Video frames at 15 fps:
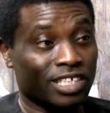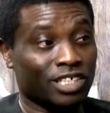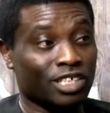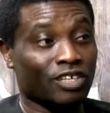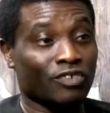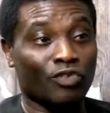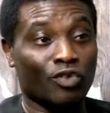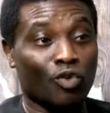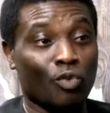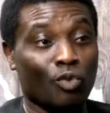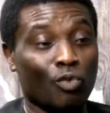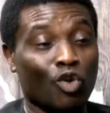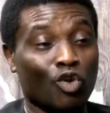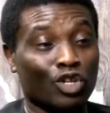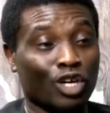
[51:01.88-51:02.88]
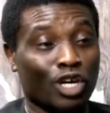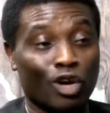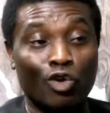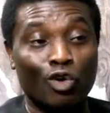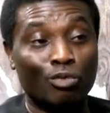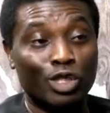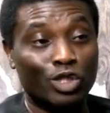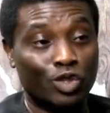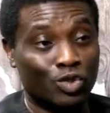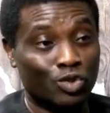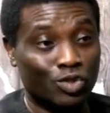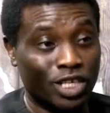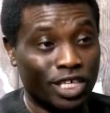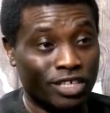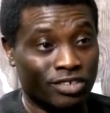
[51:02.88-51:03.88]
Nigeria for almost
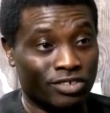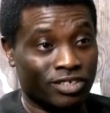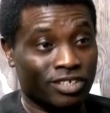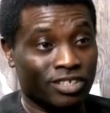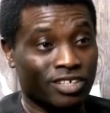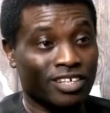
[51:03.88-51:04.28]
2 years.